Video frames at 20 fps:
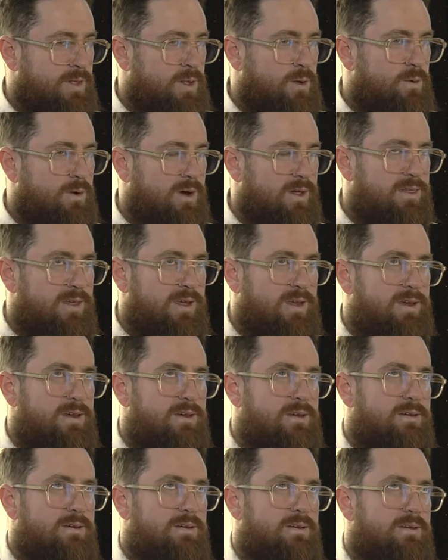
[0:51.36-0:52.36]
Well, I
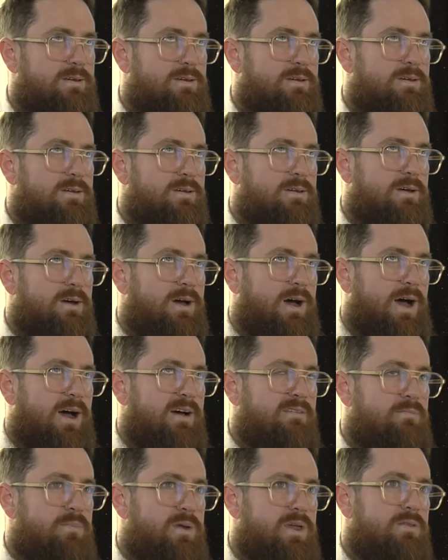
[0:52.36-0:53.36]
think
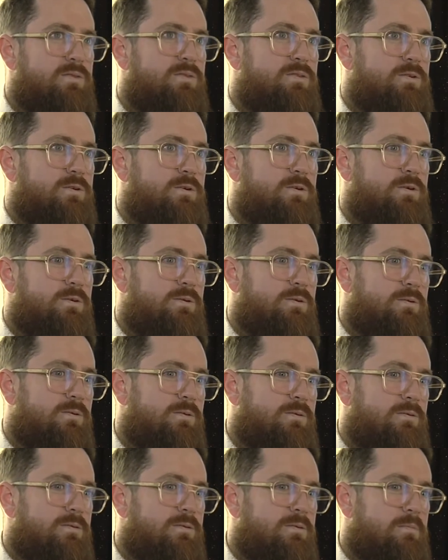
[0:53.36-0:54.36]
I've been through
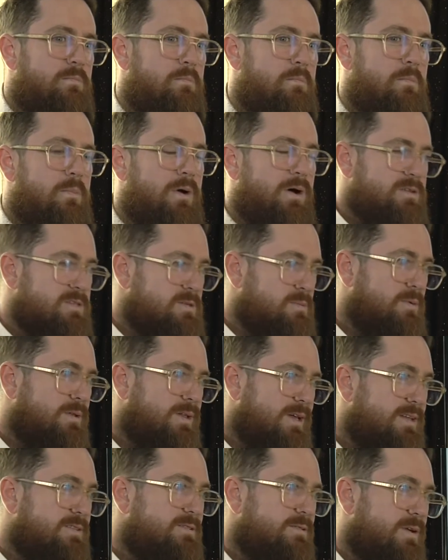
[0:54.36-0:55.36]
multiple
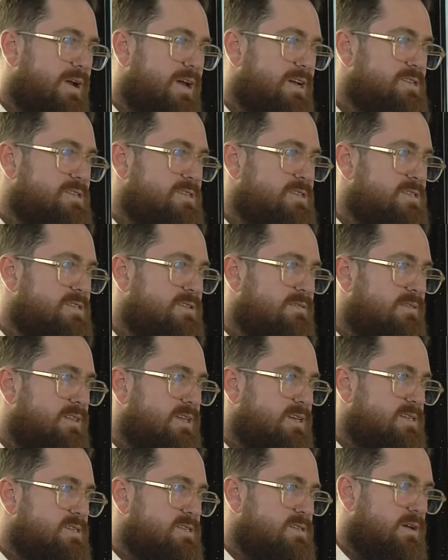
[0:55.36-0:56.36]
iterations of
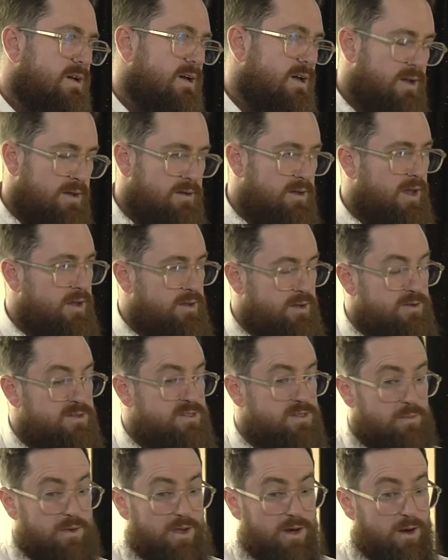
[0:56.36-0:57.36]
this. So I used
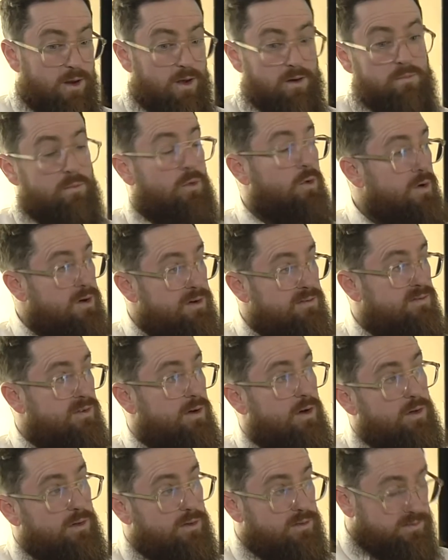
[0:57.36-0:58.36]
to be a lot more
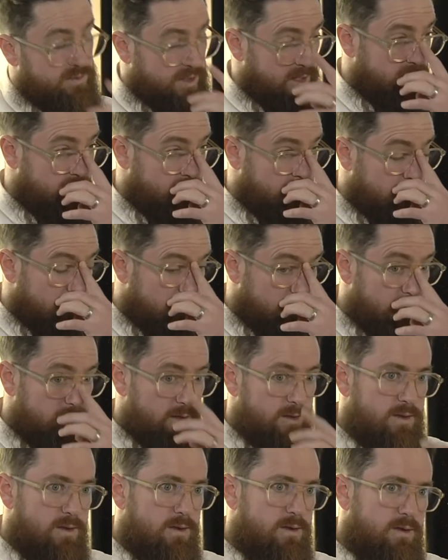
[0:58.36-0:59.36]
involved in the
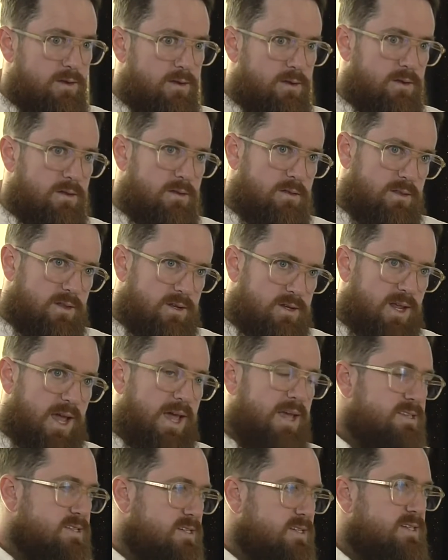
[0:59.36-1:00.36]

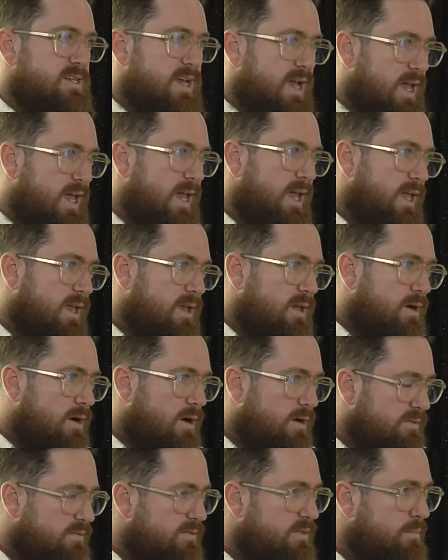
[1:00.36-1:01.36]
day-to-day of the